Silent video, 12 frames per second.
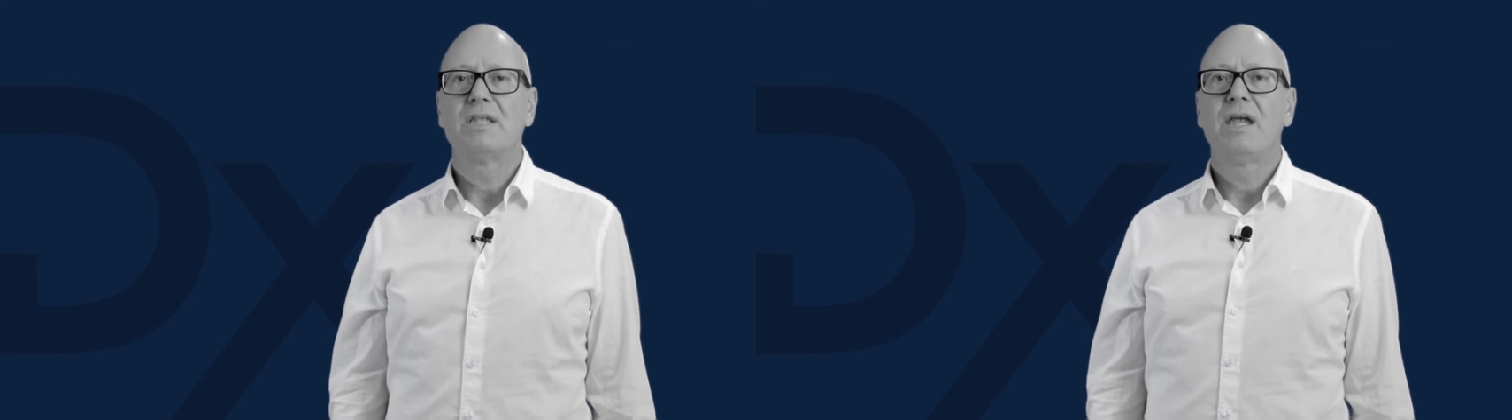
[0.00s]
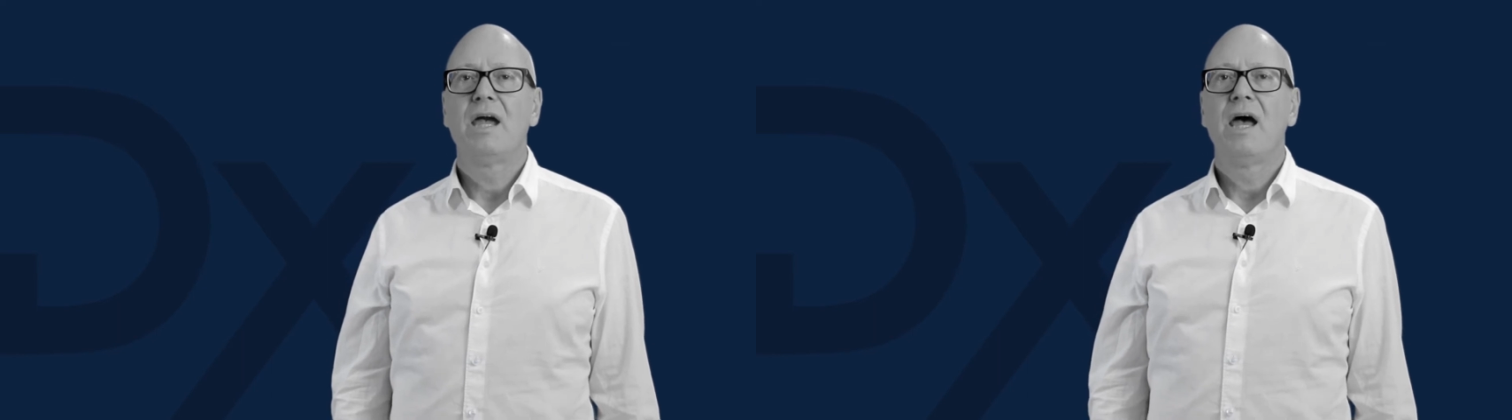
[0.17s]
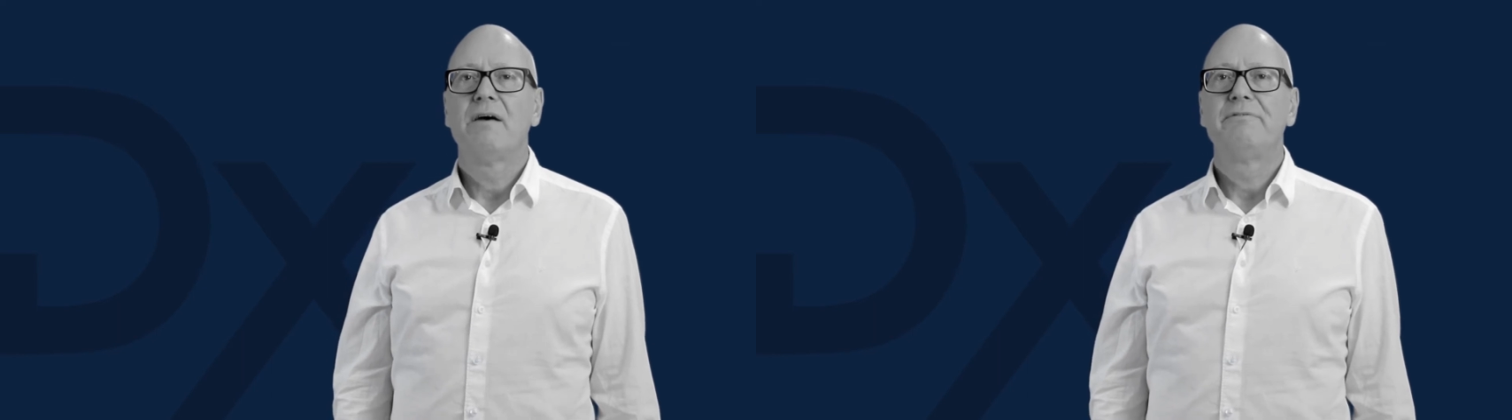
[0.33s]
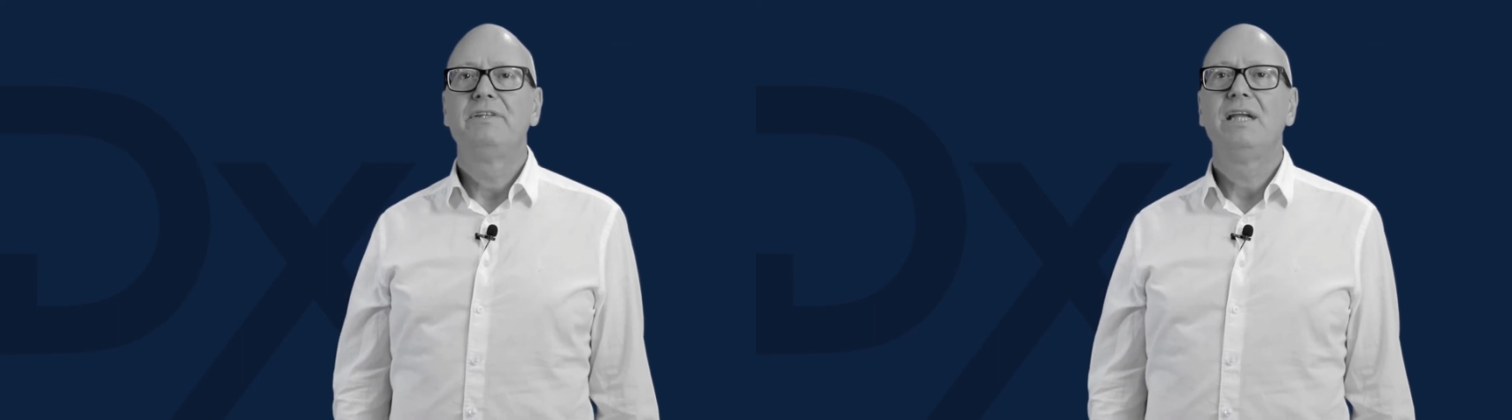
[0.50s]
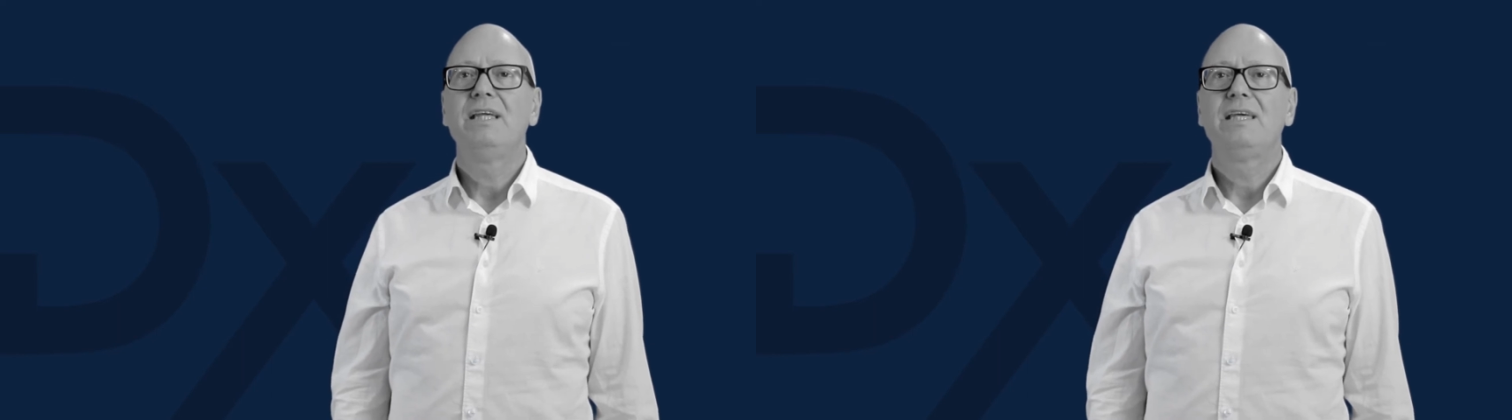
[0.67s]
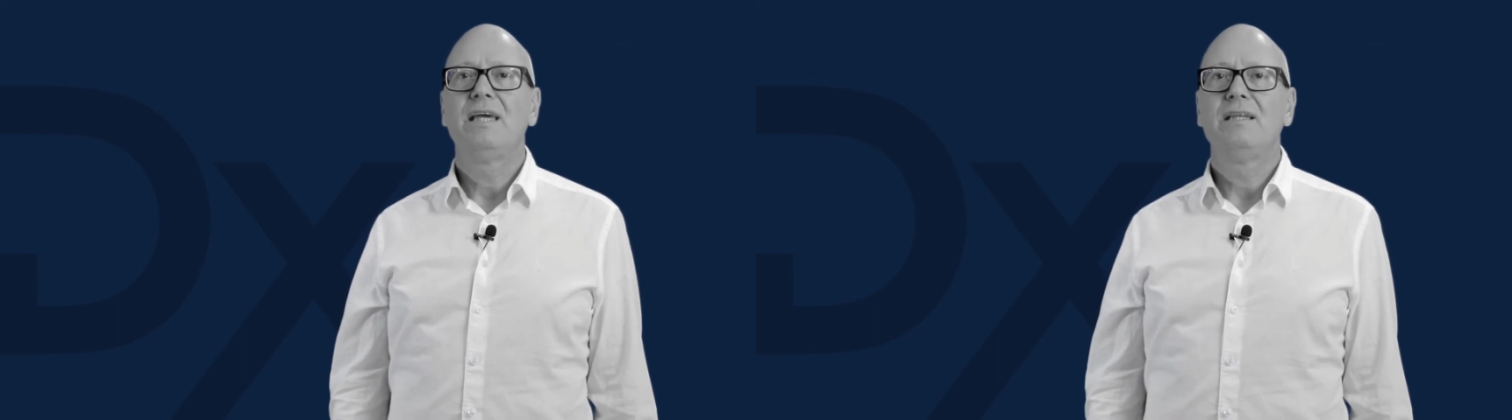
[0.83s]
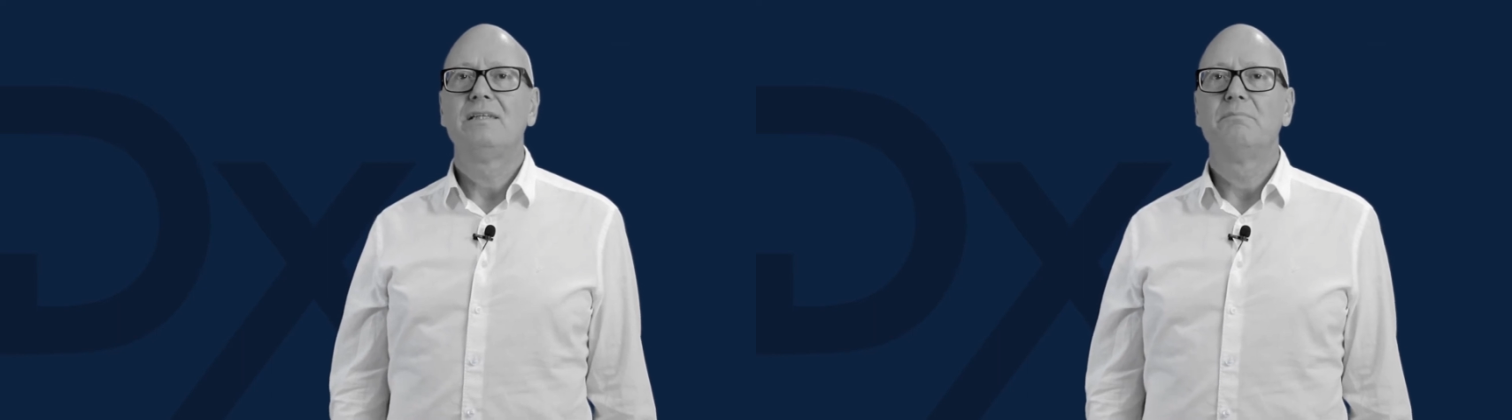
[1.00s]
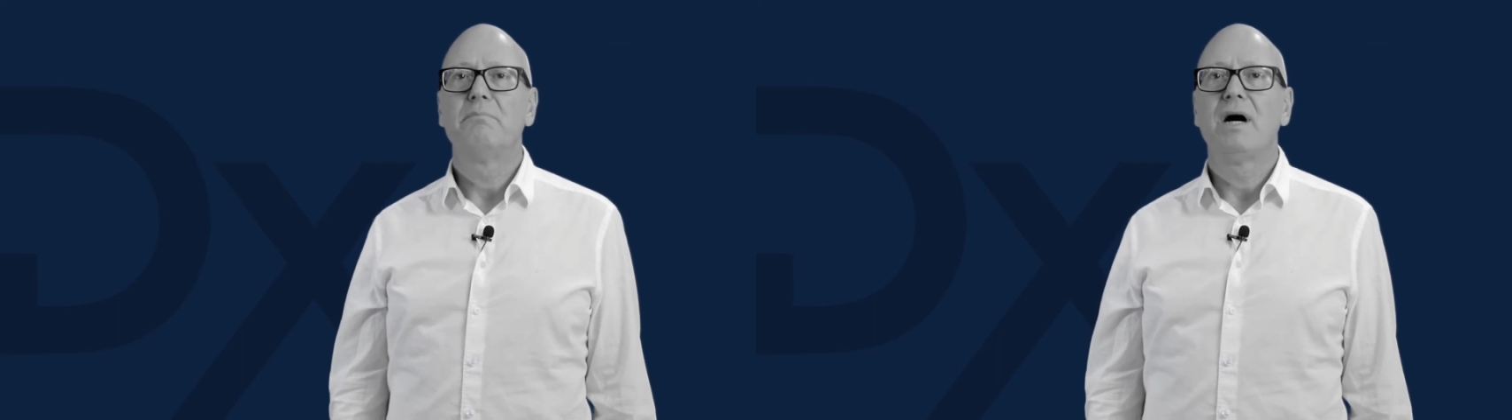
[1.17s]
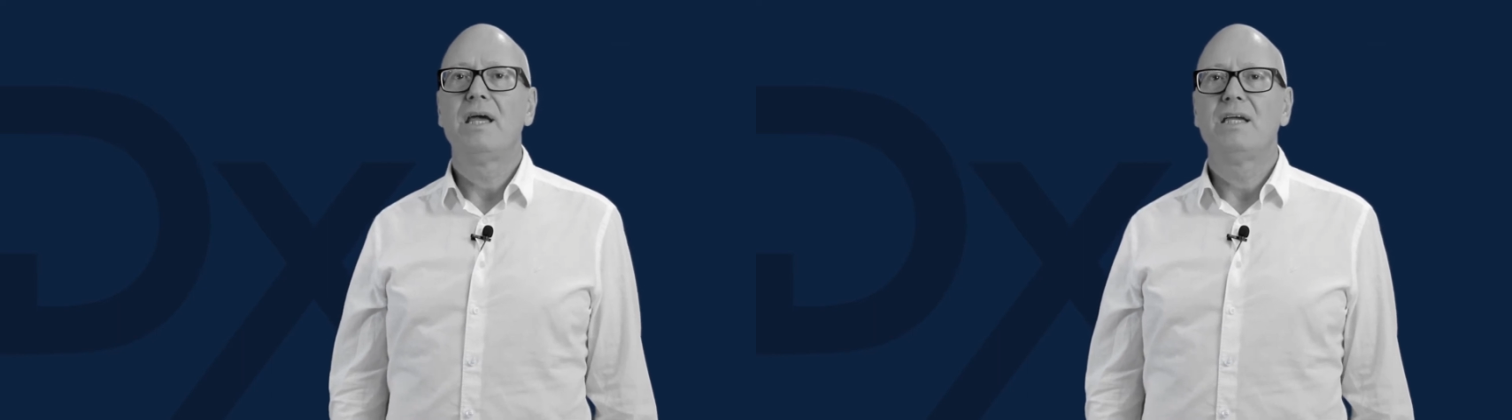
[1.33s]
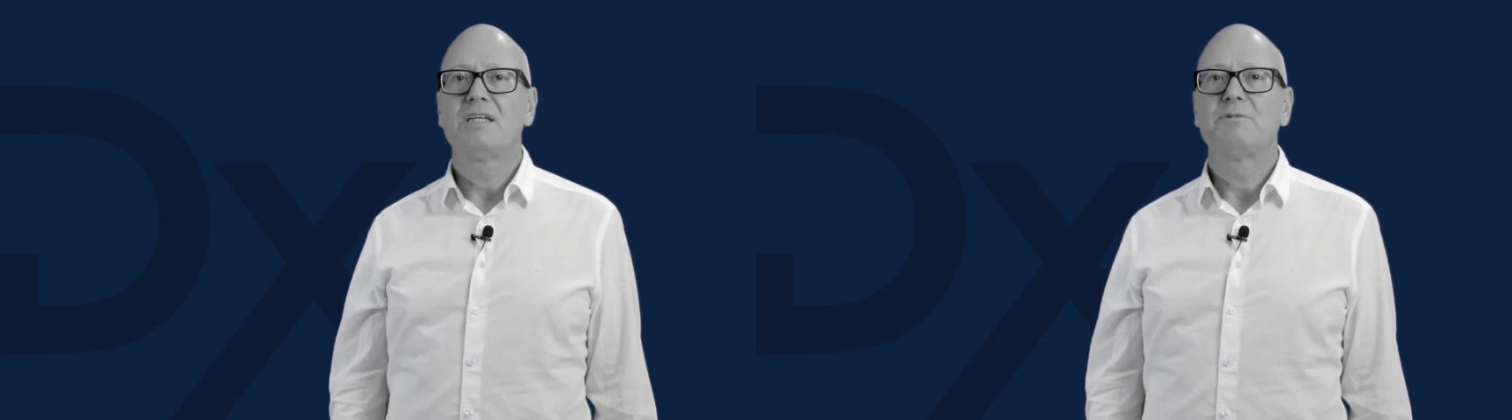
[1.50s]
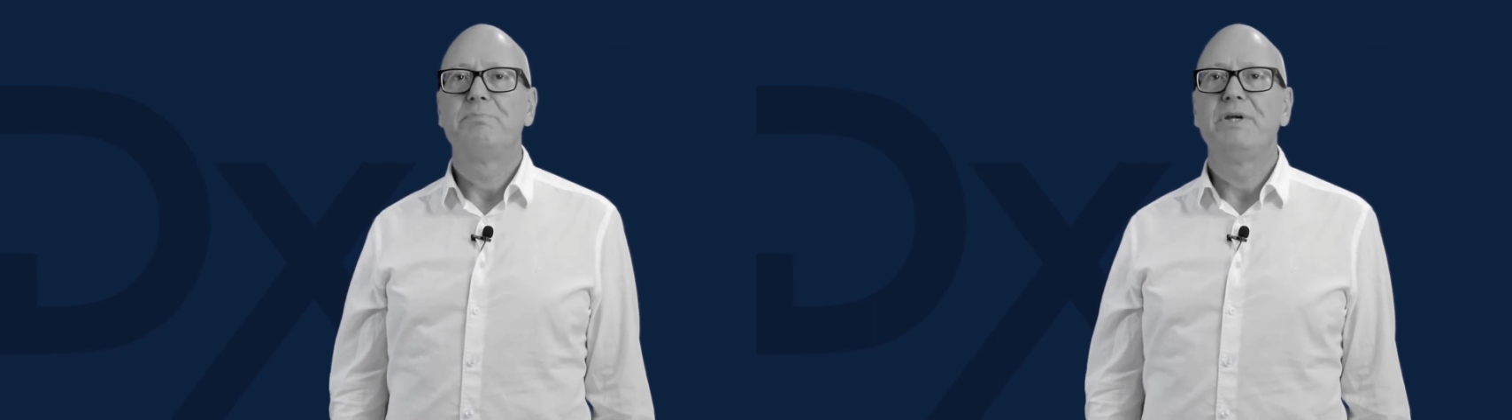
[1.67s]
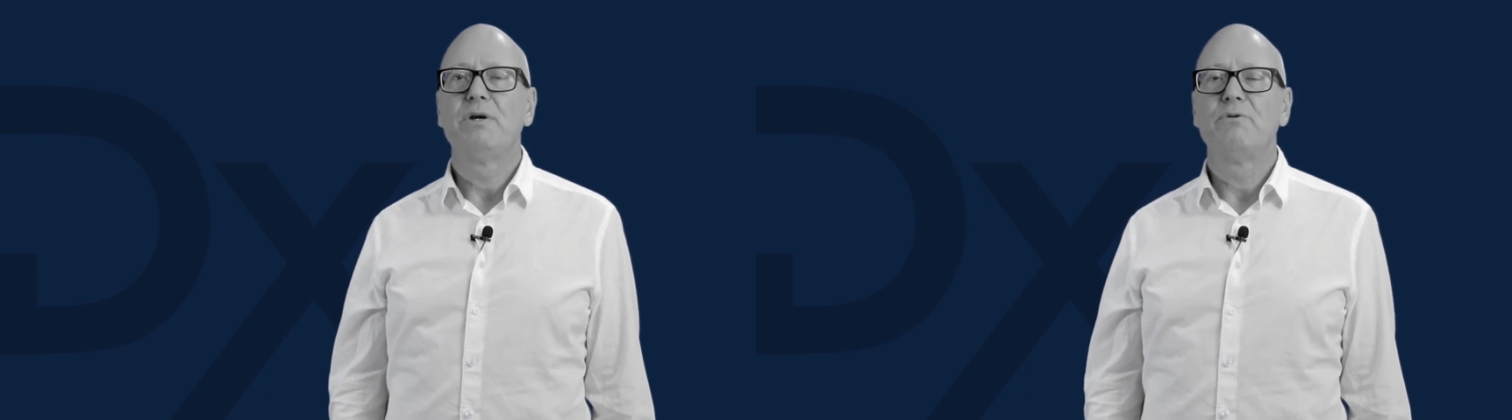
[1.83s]
I have dedicated my
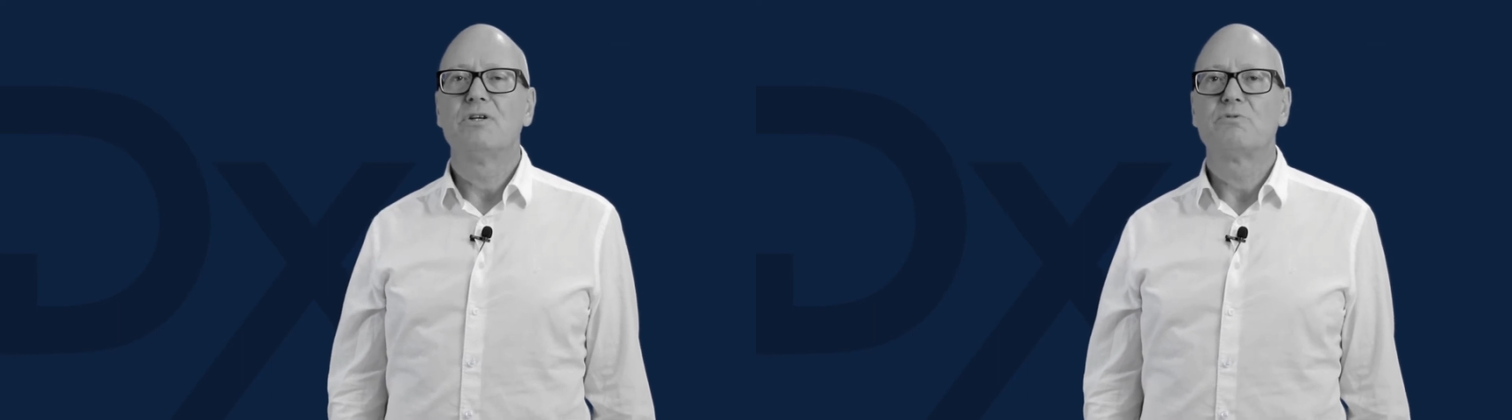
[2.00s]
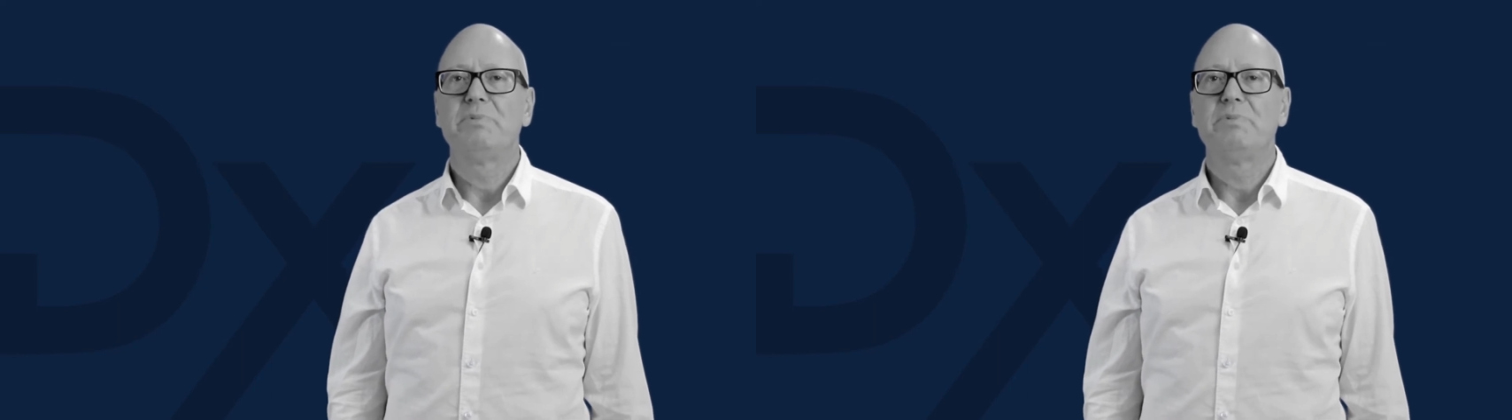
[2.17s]
experience